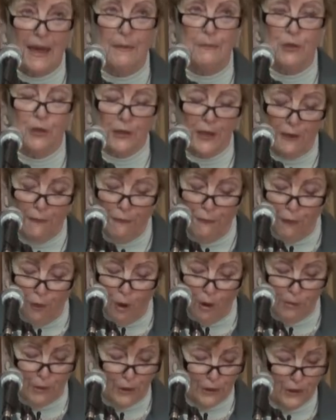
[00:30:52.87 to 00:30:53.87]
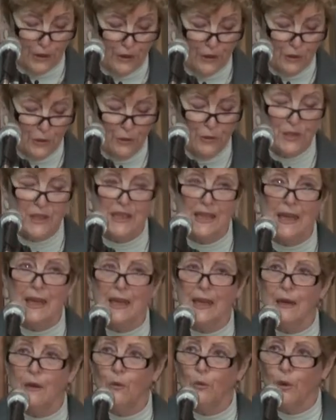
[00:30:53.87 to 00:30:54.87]
I'm looking forward to
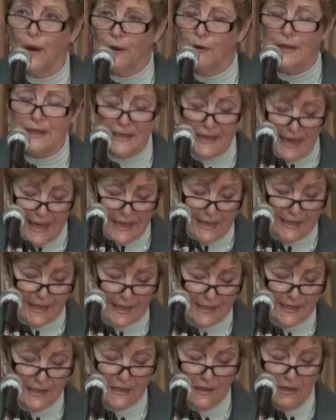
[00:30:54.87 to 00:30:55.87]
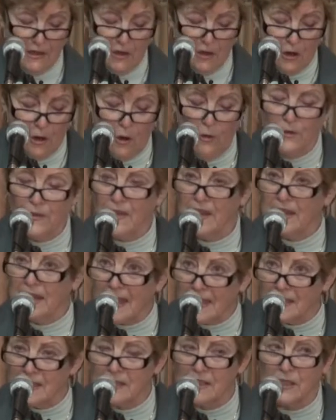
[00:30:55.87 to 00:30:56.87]
seeing where it takes us over the
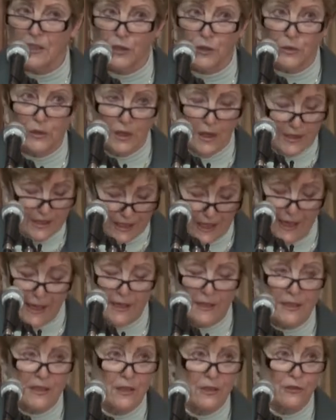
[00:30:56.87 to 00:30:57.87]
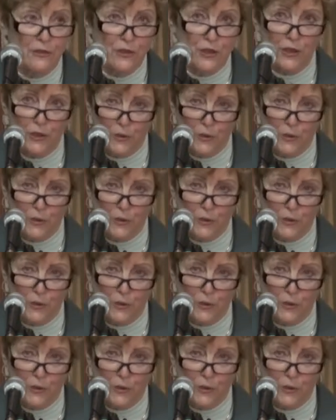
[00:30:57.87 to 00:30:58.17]
next 10 to